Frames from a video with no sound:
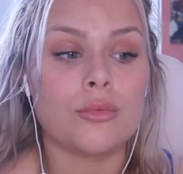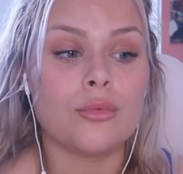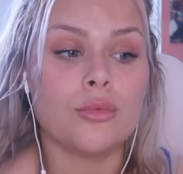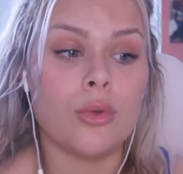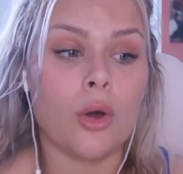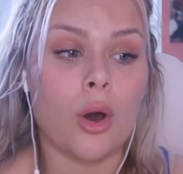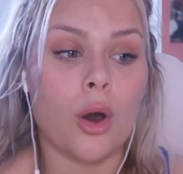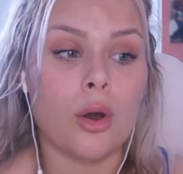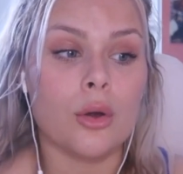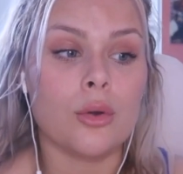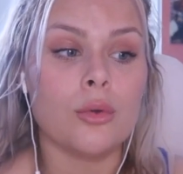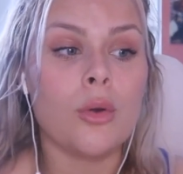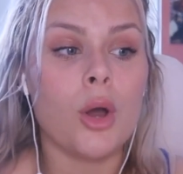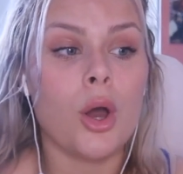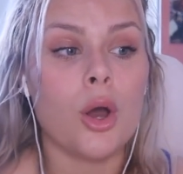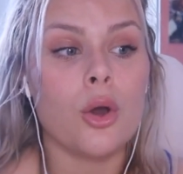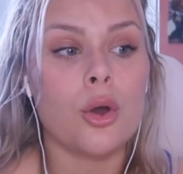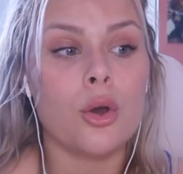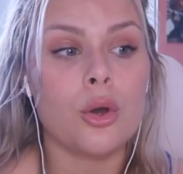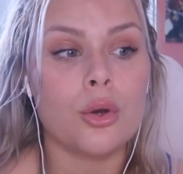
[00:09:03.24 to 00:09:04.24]

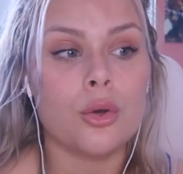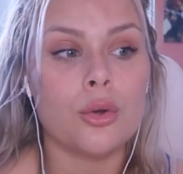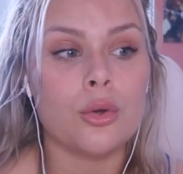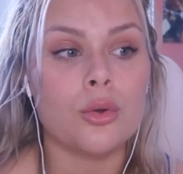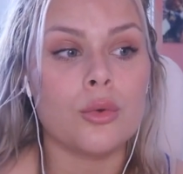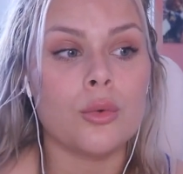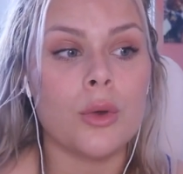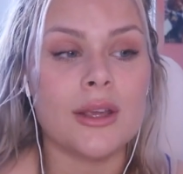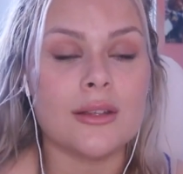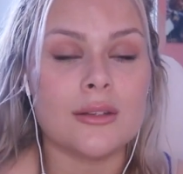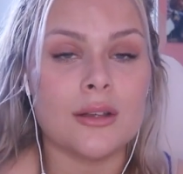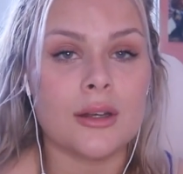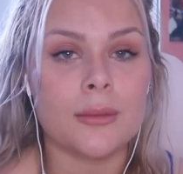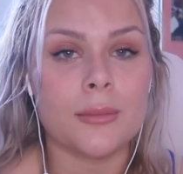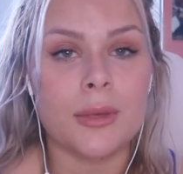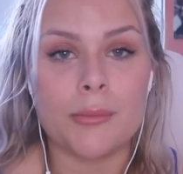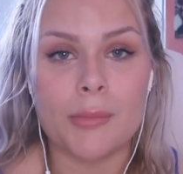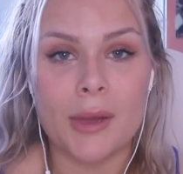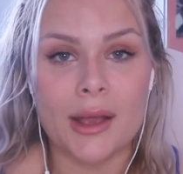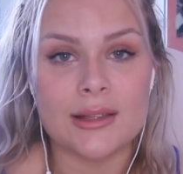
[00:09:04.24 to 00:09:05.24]
know who is going to
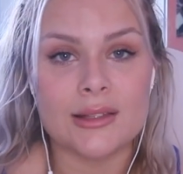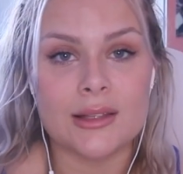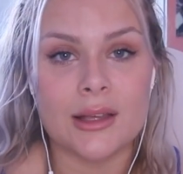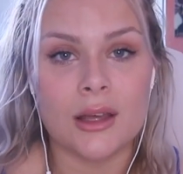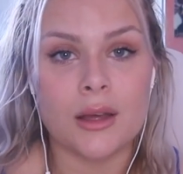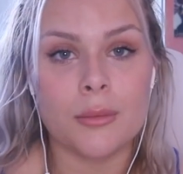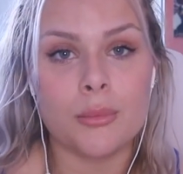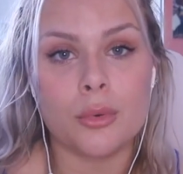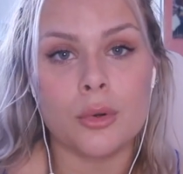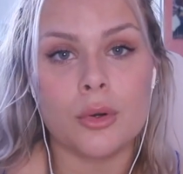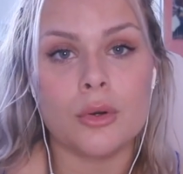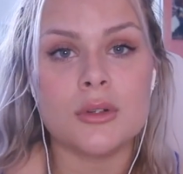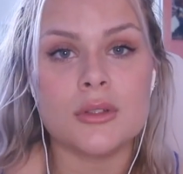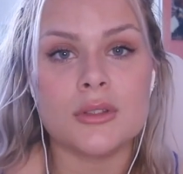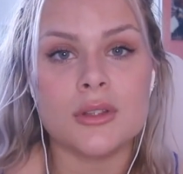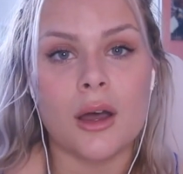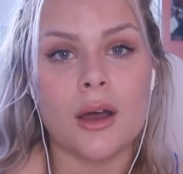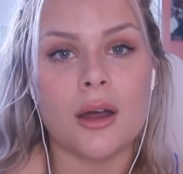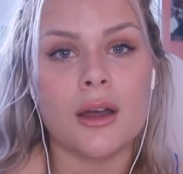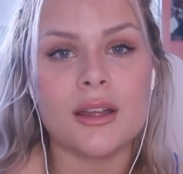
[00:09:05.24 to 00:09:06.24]
be better,
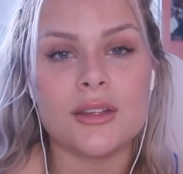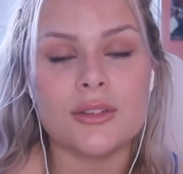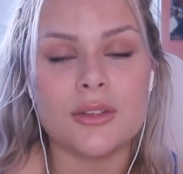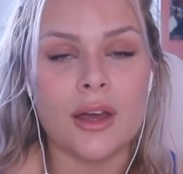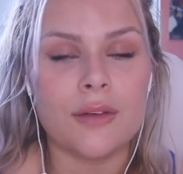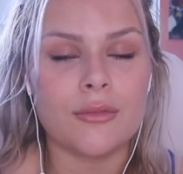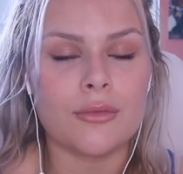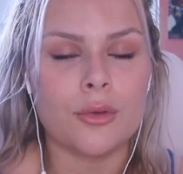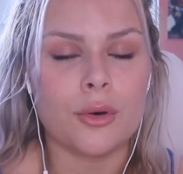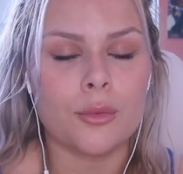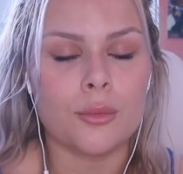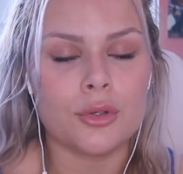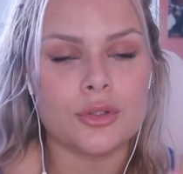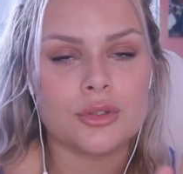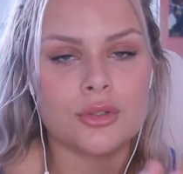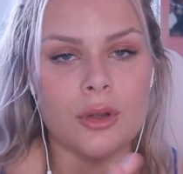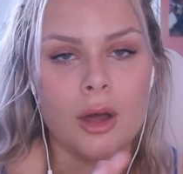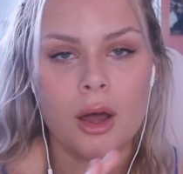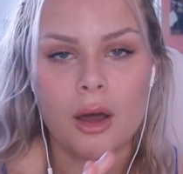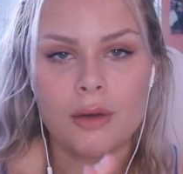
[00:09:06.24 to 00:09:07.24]
because I have not
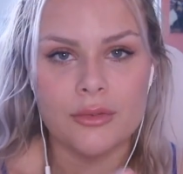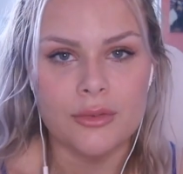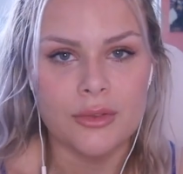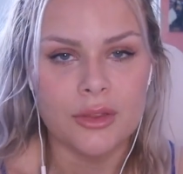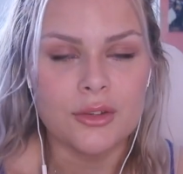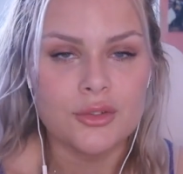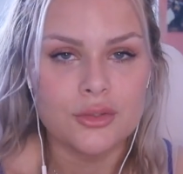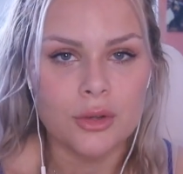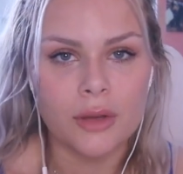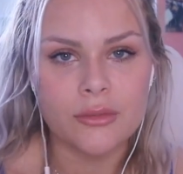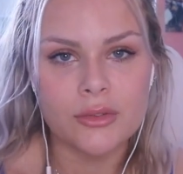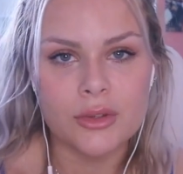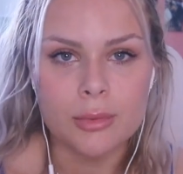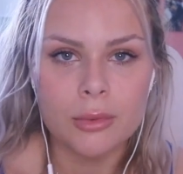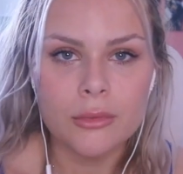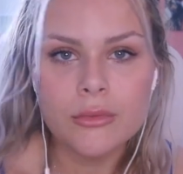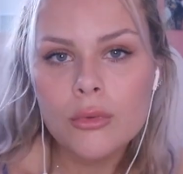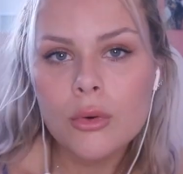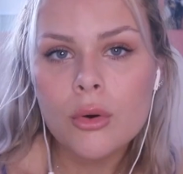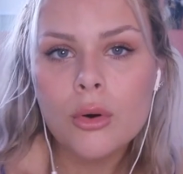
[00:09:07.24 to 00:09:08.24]
watched half of these drivers
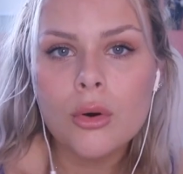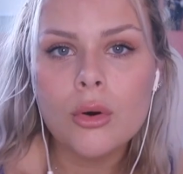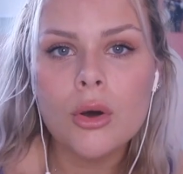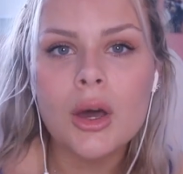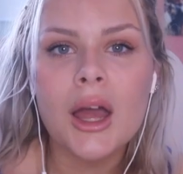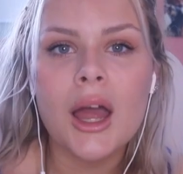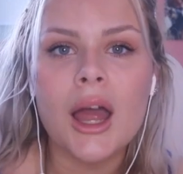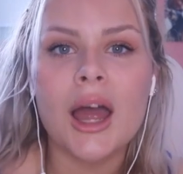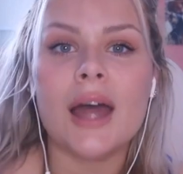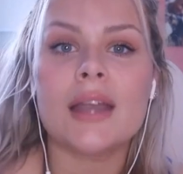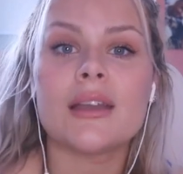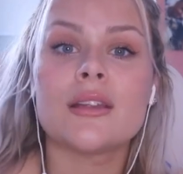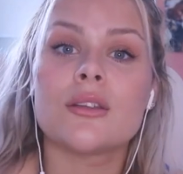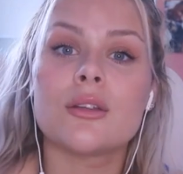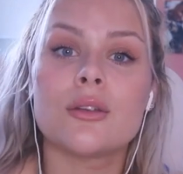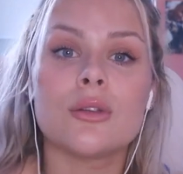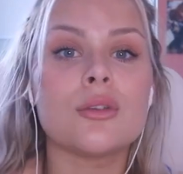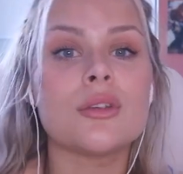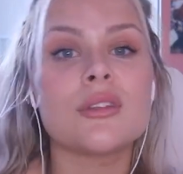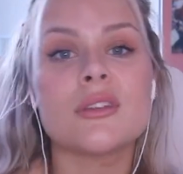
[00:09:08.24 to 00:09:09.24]
before and it's
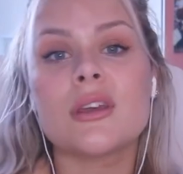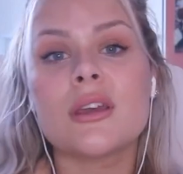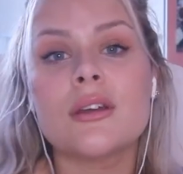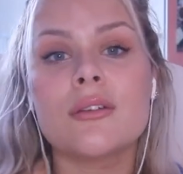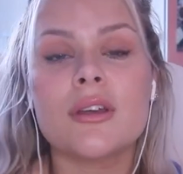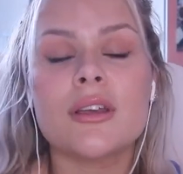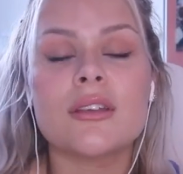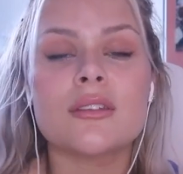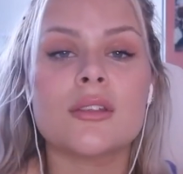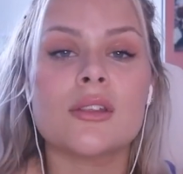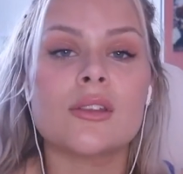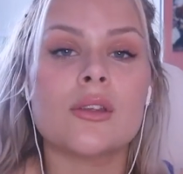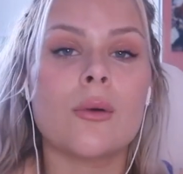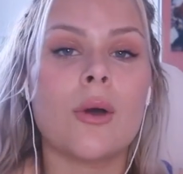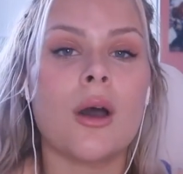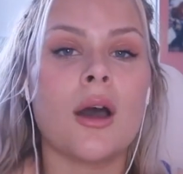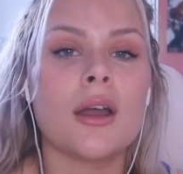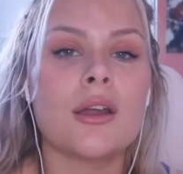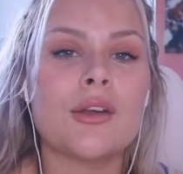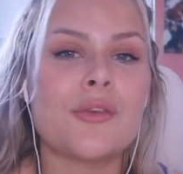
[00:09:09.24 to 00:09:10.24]
a new series, so
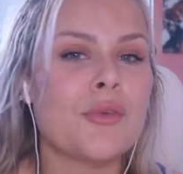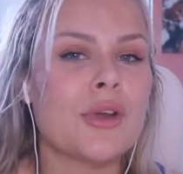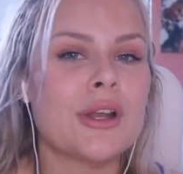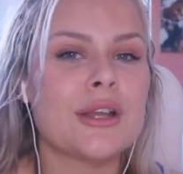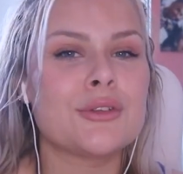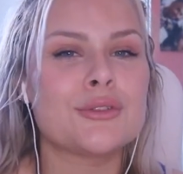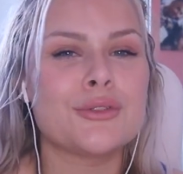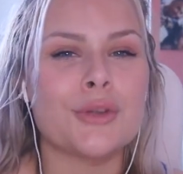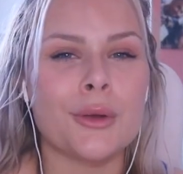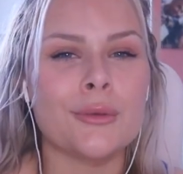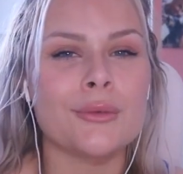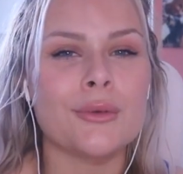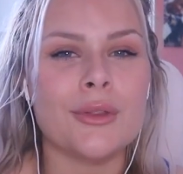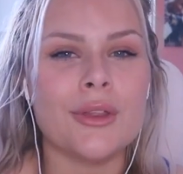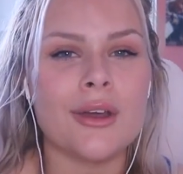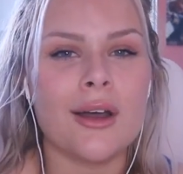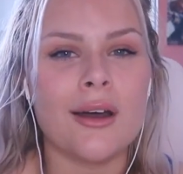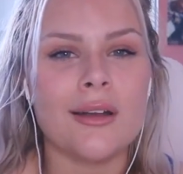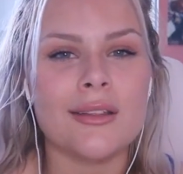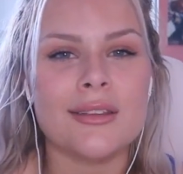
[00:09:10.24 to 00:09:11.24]
I really don't know
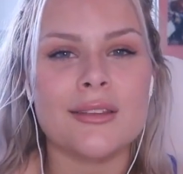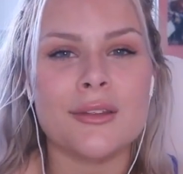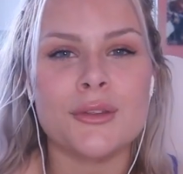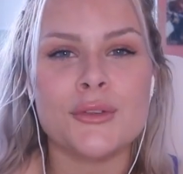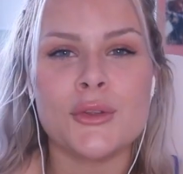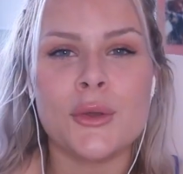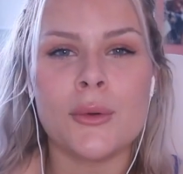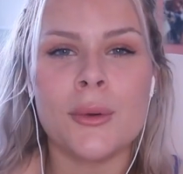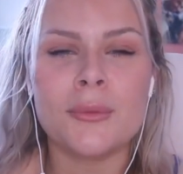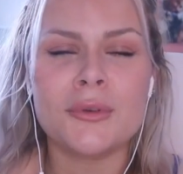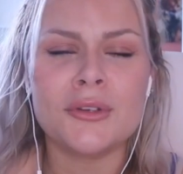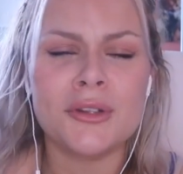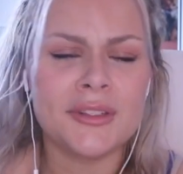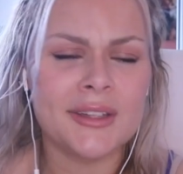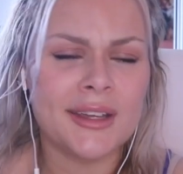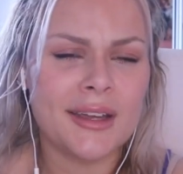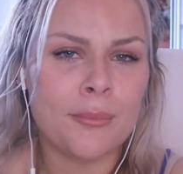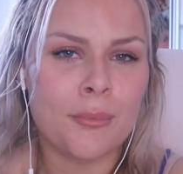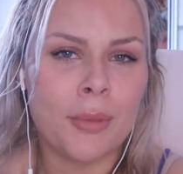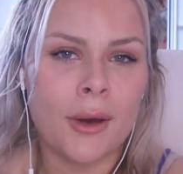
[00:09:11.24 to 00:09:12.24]
the answers. So I'm going to
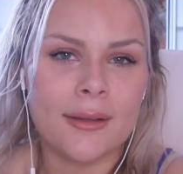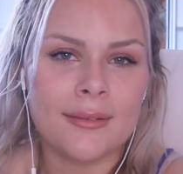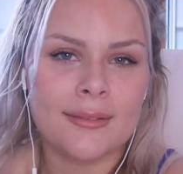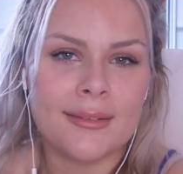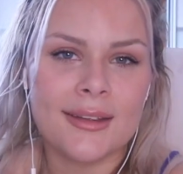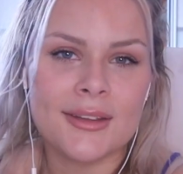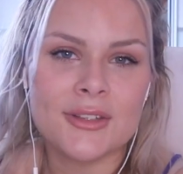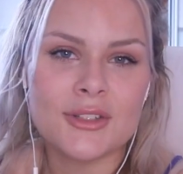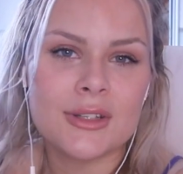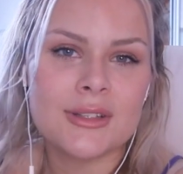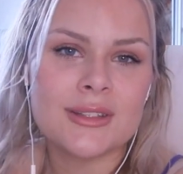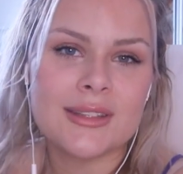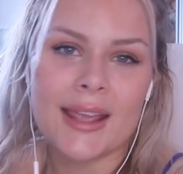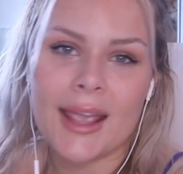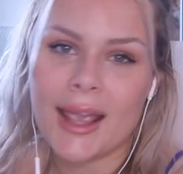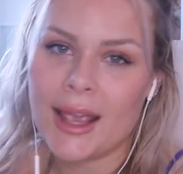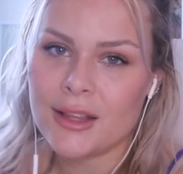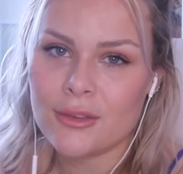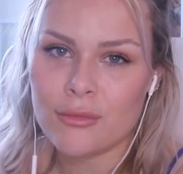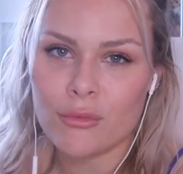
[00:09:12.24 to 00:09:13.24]
take a punt and just say
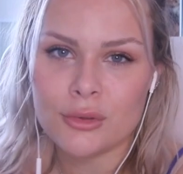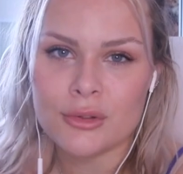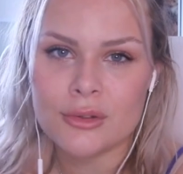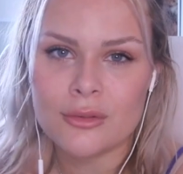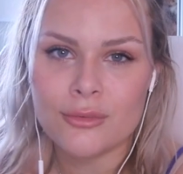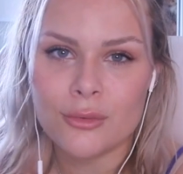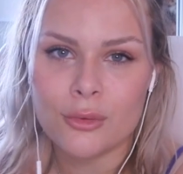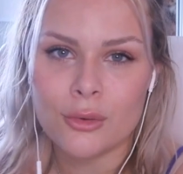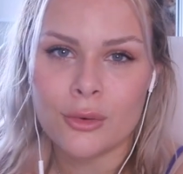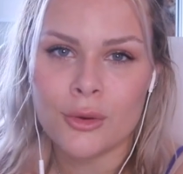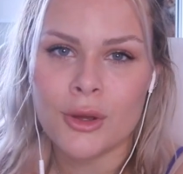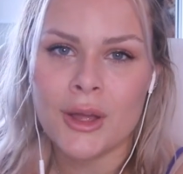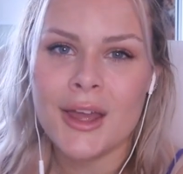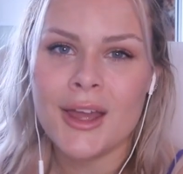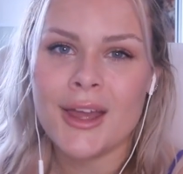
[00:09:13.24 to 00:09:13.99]
X44.